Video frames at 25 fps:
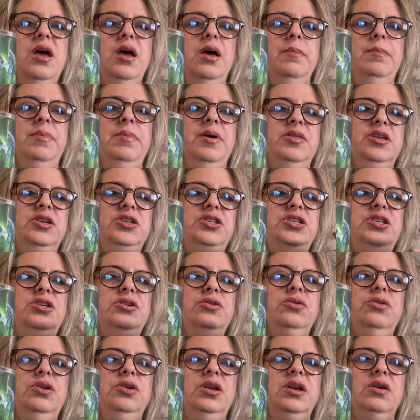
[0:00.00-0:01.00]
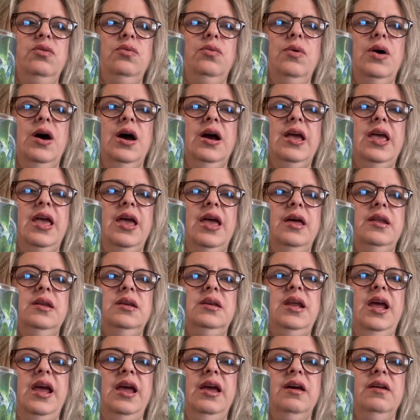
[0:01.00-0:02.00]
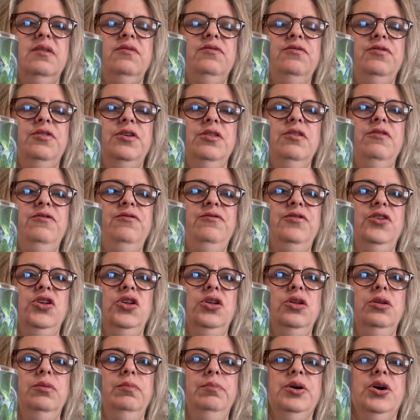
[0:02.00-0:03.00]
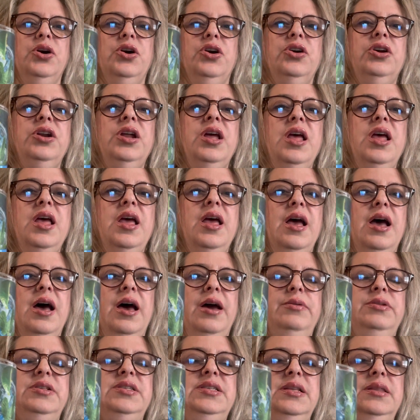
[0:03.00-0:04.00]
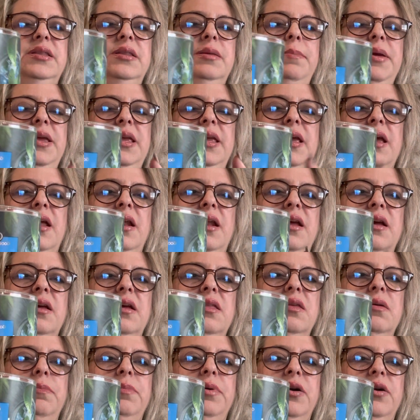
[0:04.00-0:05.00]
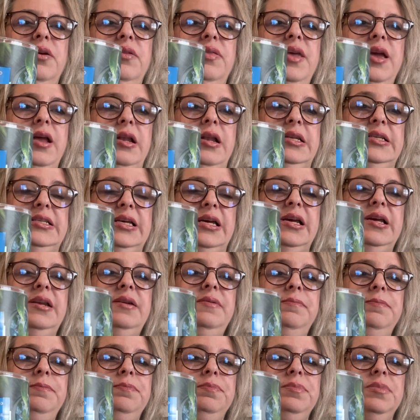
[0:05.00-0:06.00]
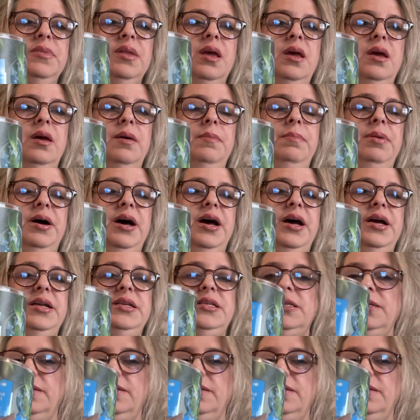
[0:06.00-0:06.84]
but the two didn't walk hand in hand for the full burn. I would say at the beginning of the burn they did, but